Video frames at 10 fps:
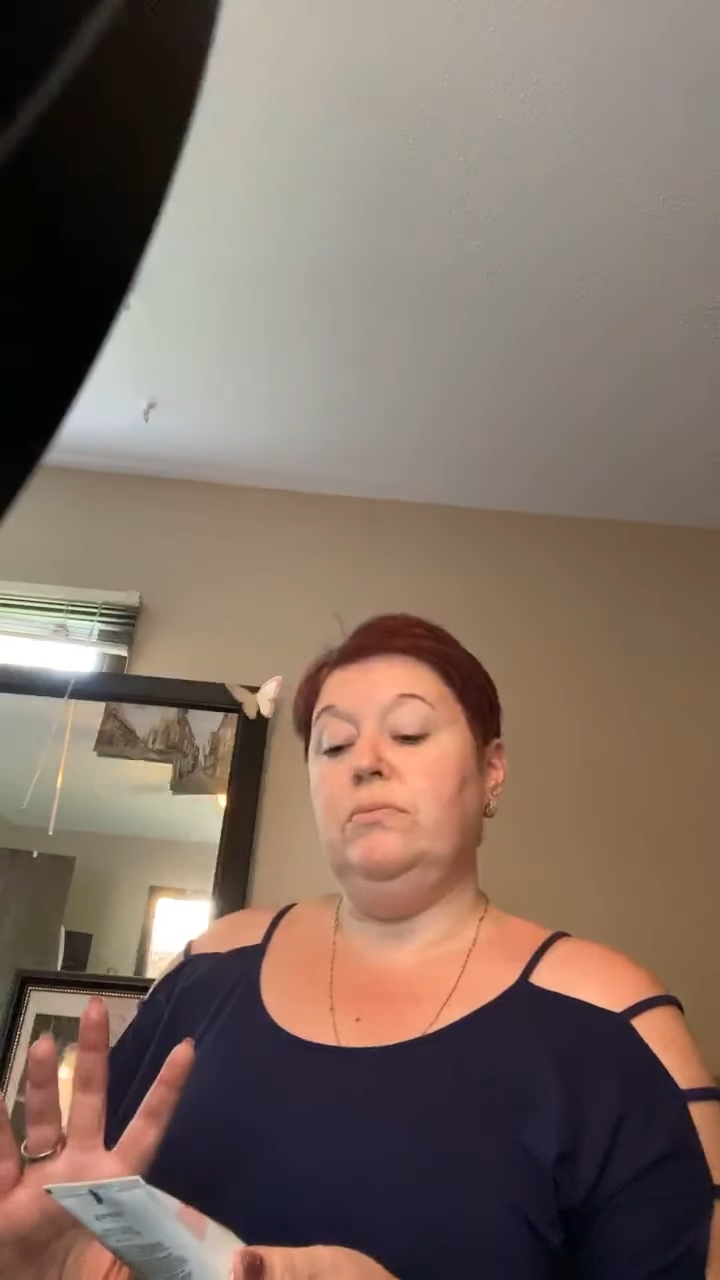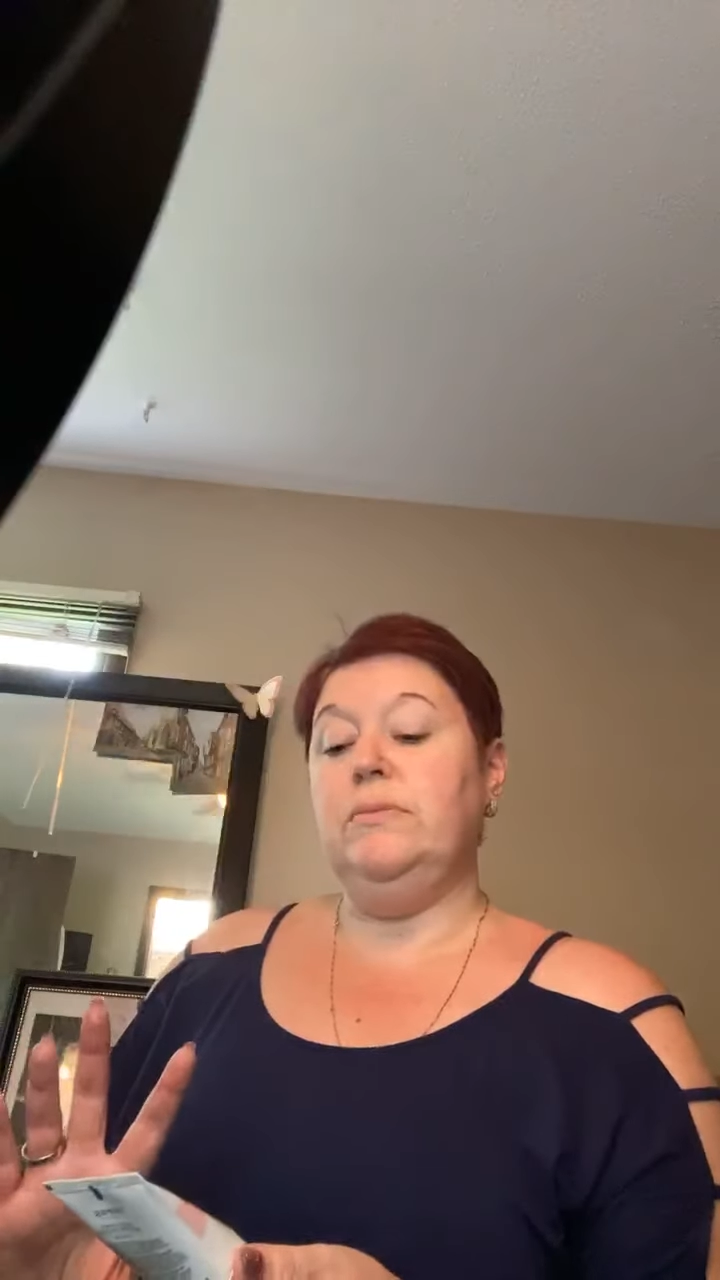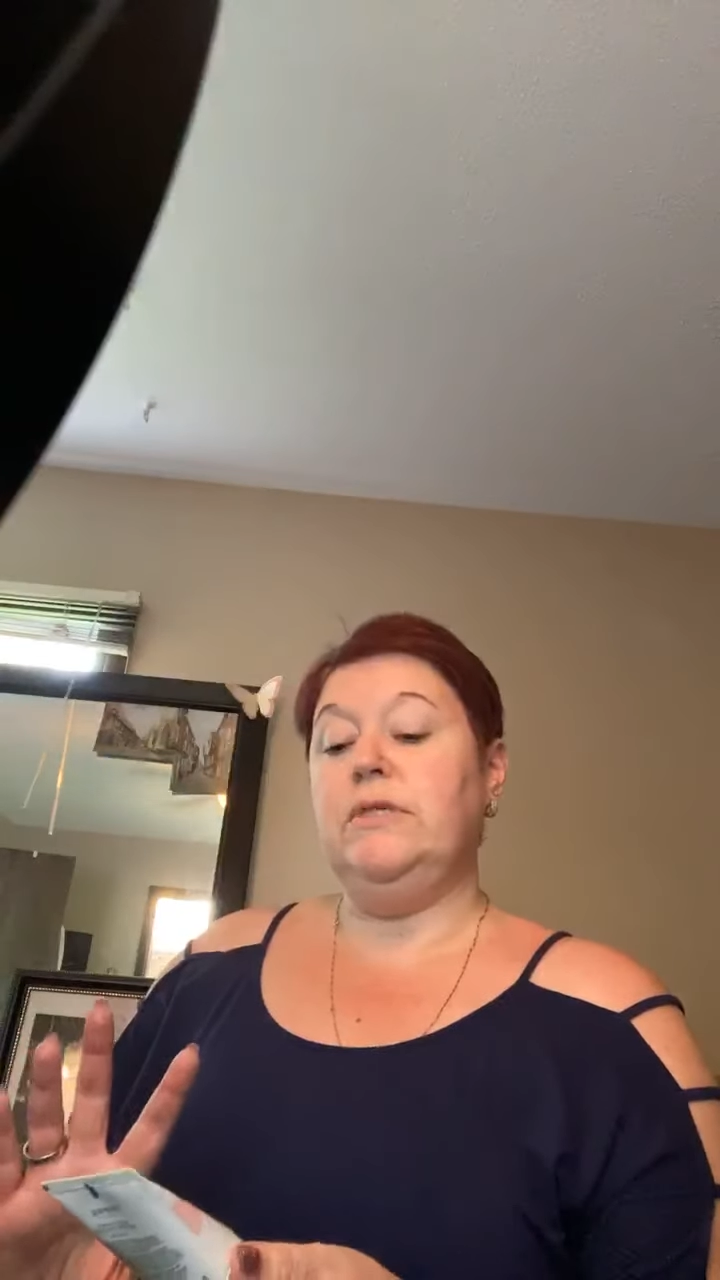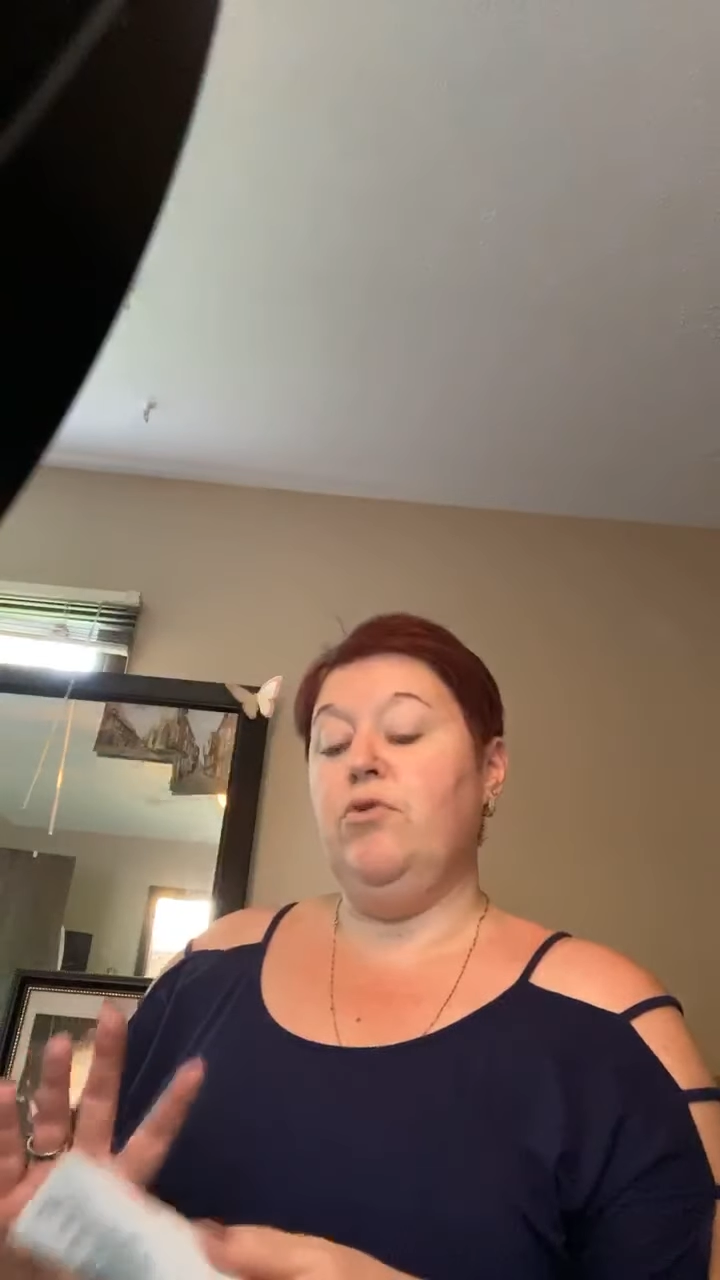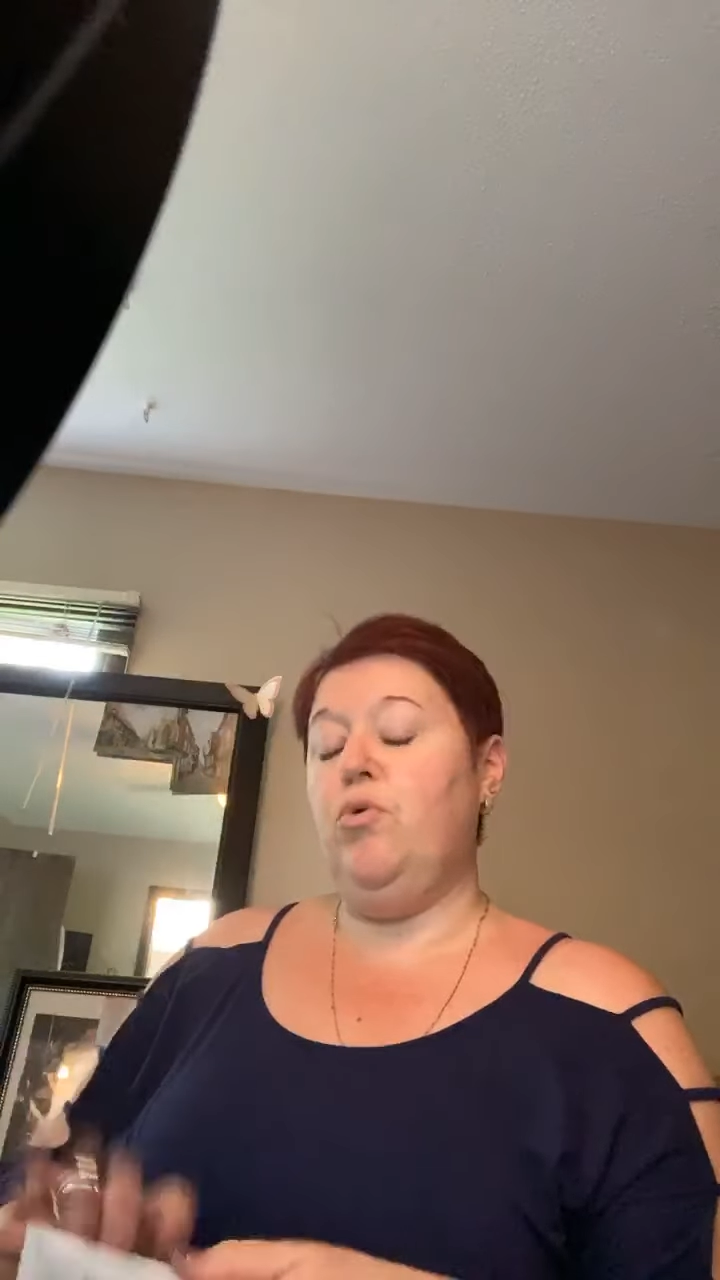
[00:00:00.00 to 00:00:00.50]

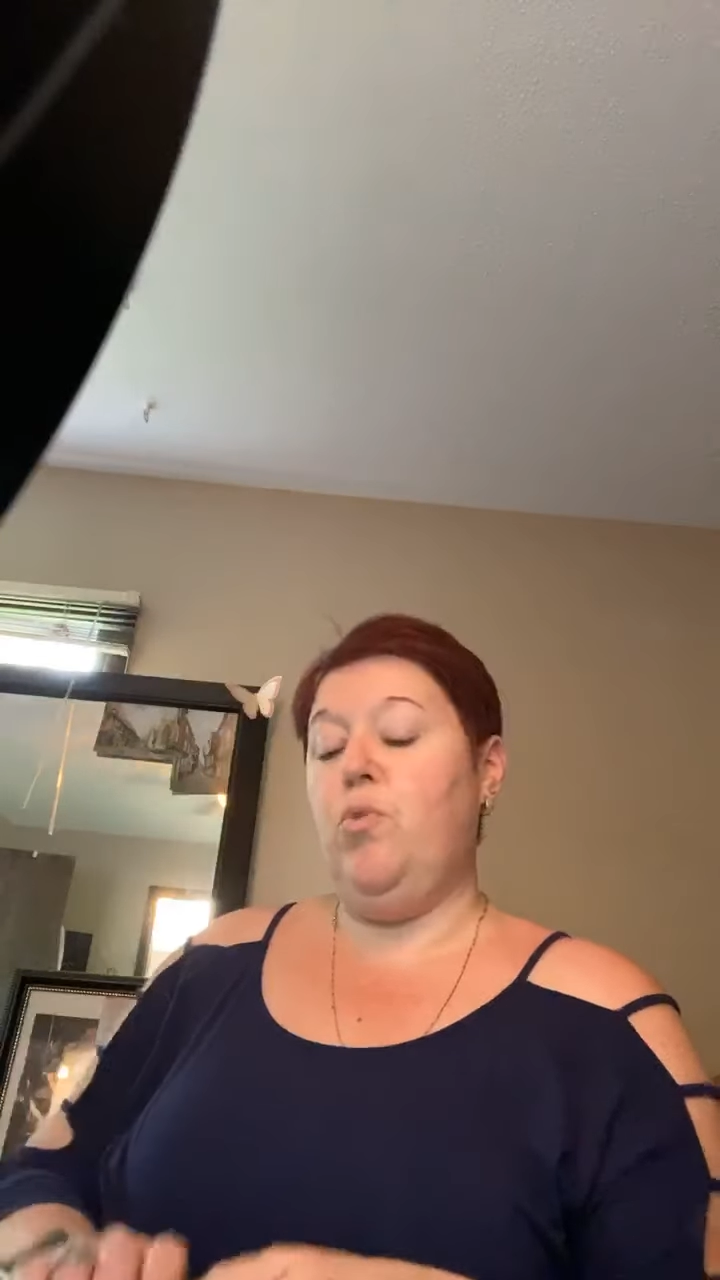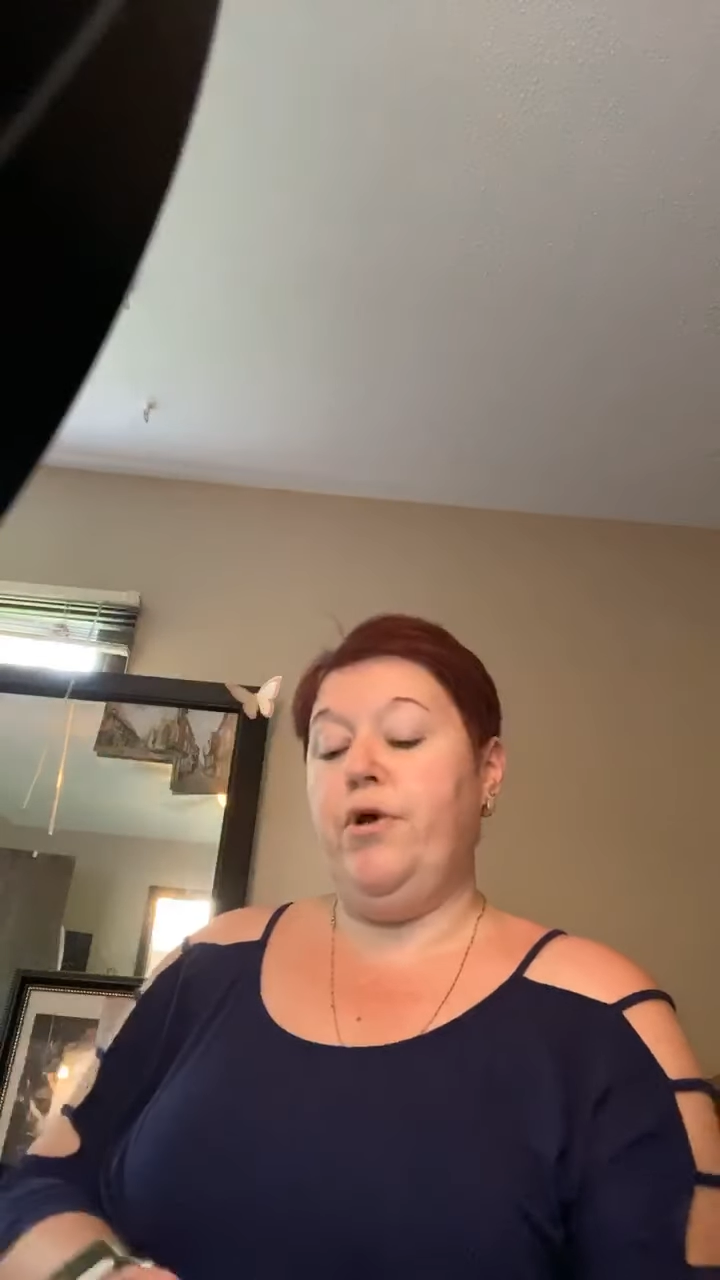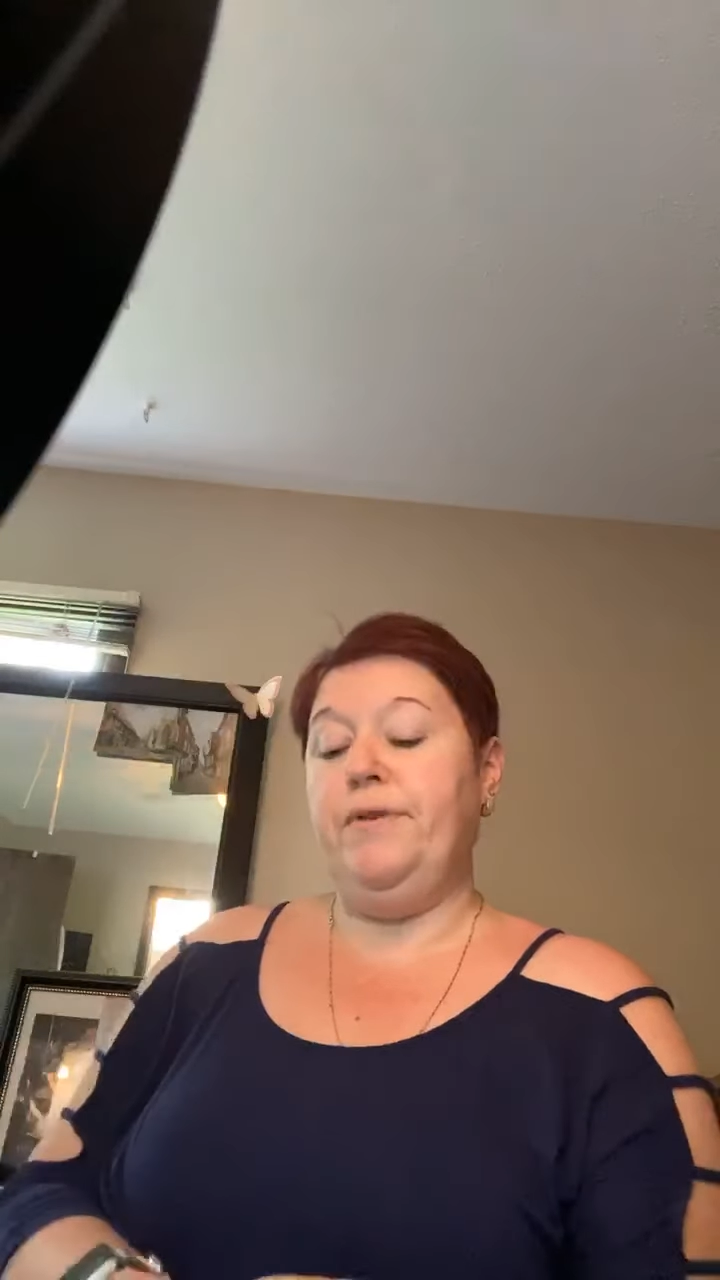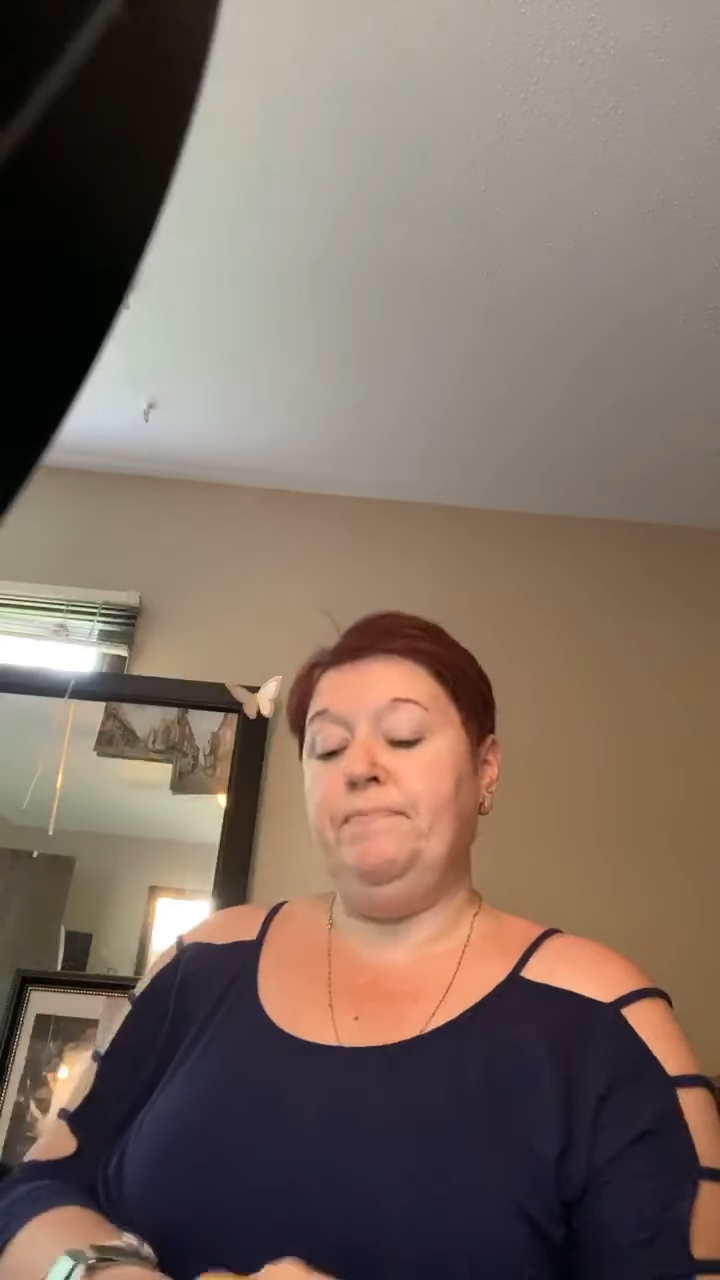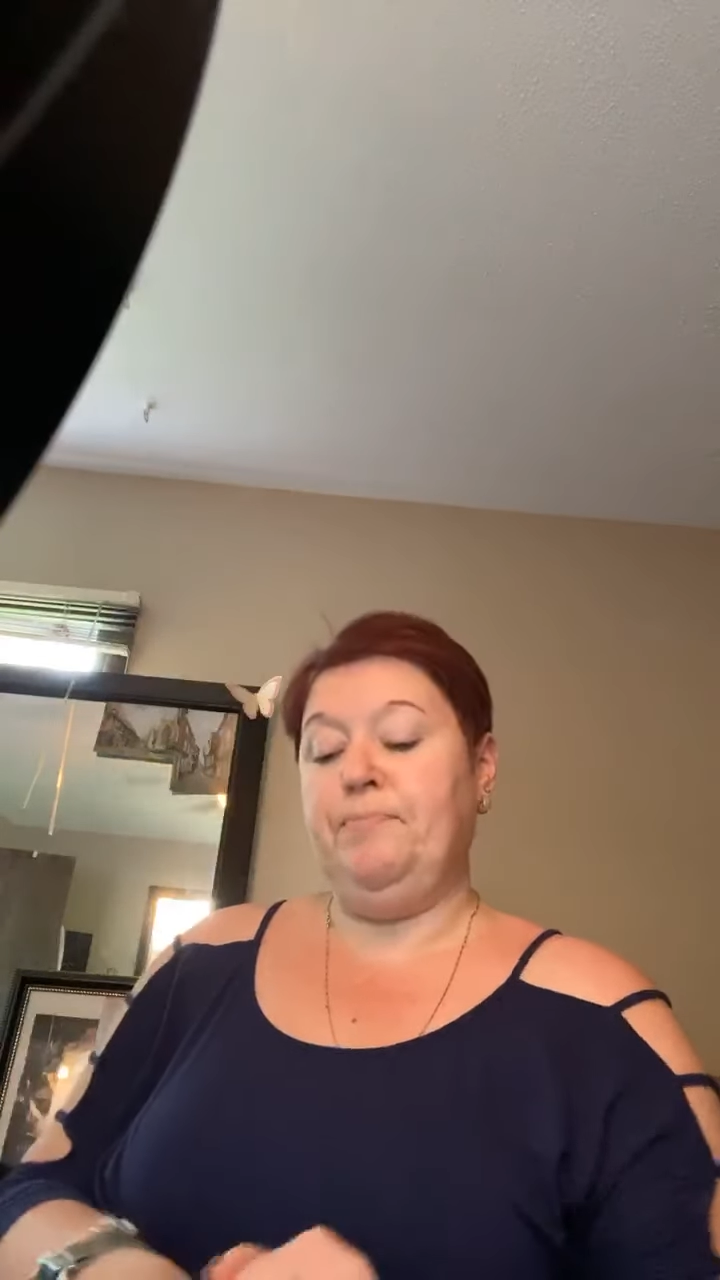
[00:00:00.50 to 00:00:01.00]
01.